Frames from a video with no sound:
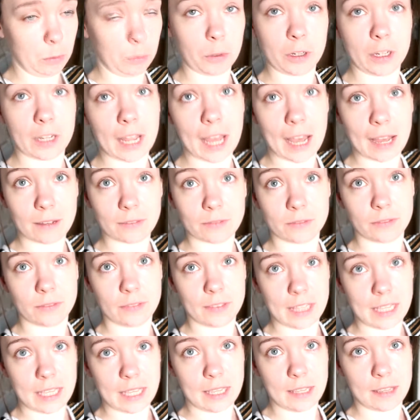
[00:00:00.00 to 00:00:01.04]
We wouldn't have
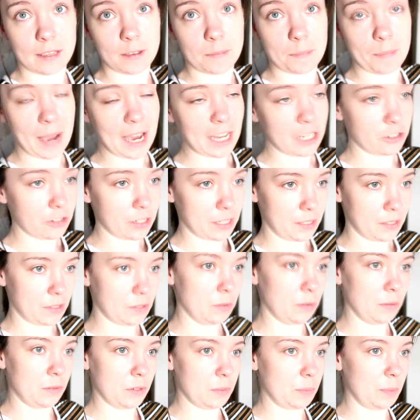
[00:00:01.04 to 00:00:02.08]
the mattress,
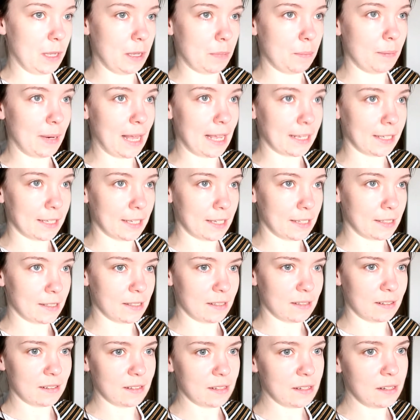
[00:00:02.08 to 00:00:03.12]
so it would just be in
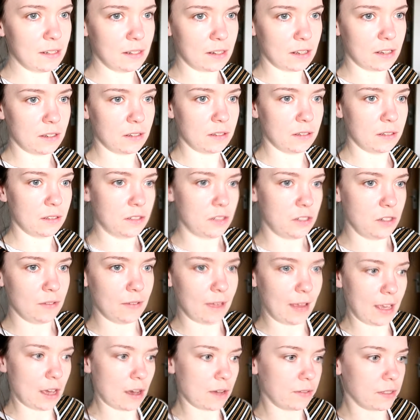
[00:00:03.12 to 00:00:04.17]
blankets and, you know,
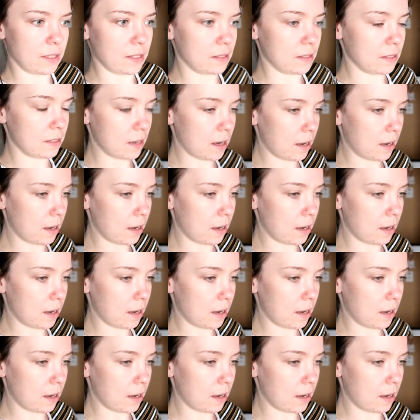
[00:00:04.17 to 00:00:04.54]
duvet covers and